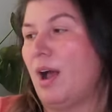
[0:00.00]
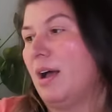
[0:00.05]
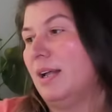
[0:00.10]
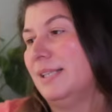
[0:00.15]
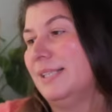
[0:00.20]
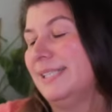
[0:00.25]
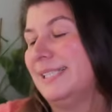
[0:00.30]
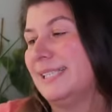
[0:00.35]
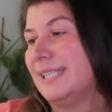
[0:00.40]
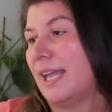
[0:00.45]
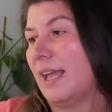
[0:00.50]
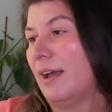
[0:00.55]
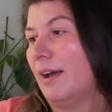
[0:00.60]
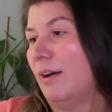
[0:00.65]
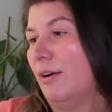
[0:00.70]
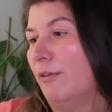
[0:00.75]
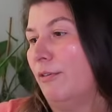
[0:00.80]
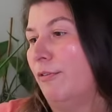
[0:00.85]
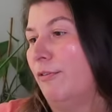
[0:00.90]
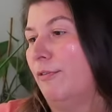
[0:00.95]
on
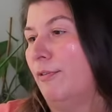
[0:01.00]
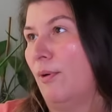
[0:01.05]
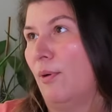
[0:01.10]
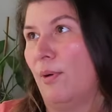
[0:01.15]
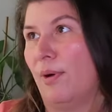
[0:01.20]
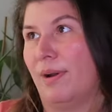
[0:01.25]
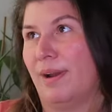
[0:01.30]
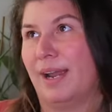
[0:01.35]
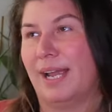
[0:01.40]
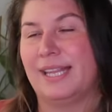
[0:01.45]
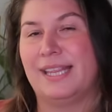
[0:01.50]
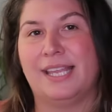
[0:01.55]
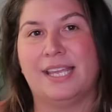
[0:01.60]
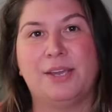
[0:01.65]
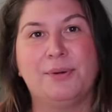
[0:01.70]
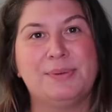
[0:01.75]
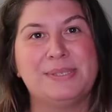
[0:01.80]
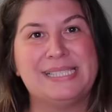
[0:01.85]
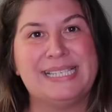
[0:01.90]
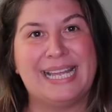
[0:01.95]
sale for, I think
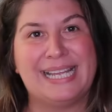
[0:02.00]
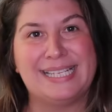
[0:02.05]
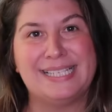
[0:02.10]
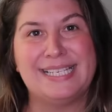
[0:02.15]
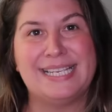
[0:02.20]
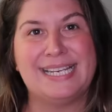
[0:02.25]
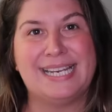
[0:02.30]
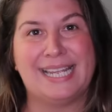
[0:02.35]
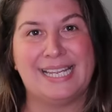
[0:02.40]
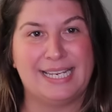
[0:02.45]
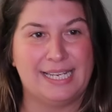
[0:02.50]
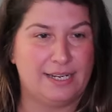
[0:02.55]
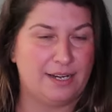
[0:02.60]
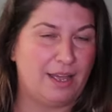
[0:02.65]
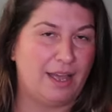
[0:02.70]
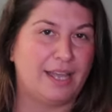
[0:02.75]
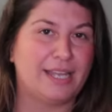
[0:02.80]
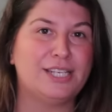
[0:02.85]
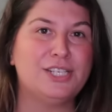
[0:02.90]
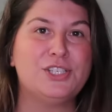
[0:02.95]
it was
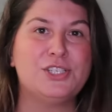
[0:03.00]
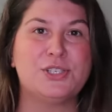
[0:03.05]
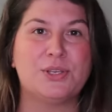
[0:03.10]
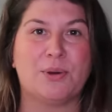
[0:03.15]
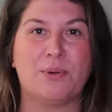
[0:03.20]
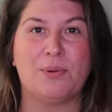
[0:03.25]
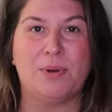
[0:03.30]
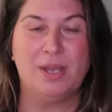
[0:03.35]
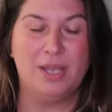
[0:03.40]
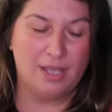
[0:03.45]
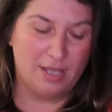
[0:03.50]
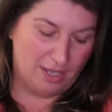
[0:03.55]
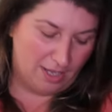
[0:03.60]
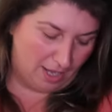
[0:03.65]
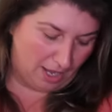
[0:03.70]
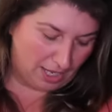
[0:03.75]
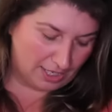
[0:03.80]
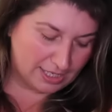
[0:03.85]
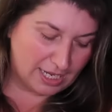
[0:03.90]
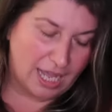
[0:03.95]
$19.99, so
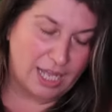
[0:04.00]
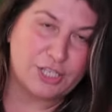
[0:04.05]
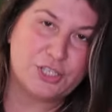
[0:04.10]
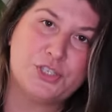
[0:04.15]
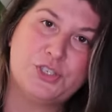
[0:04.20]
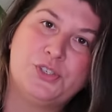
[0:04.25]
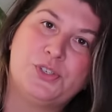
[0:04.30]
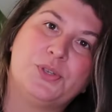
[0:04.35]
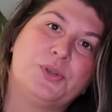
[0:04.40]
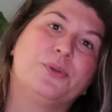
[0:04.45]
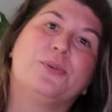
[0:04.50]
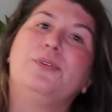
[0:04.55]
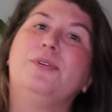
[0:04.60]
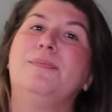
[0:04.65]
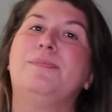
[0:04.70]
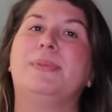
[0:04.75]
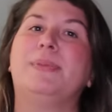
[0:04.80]
I got two